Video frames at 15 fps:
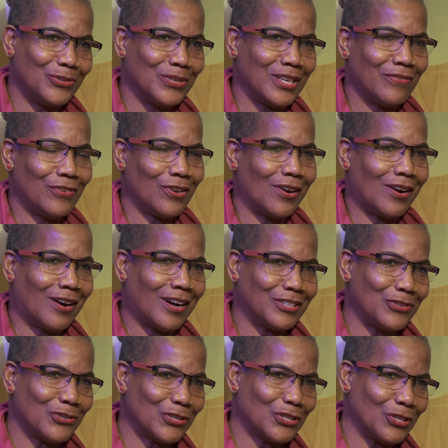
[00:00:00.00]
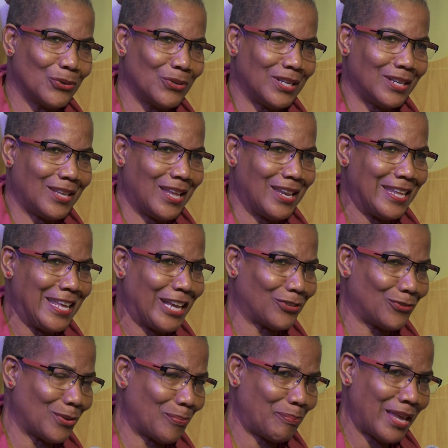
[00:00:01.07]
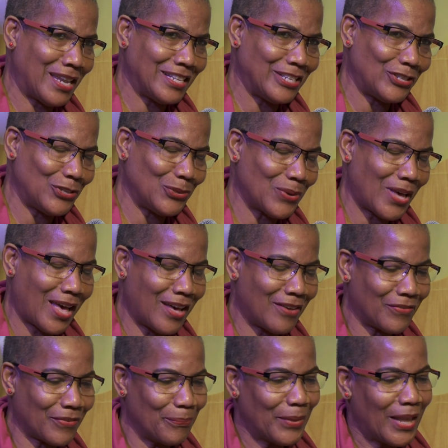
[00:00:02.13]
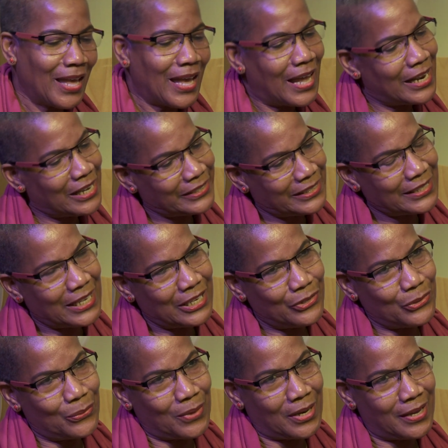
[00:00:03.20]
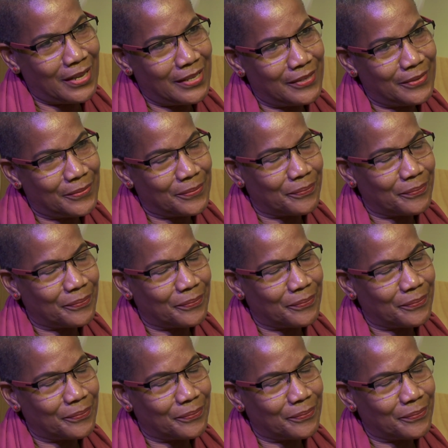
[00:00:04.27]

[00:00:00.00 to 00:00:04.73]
You give your heart, your soul, and any extra pennies you have. And I'll tell you why.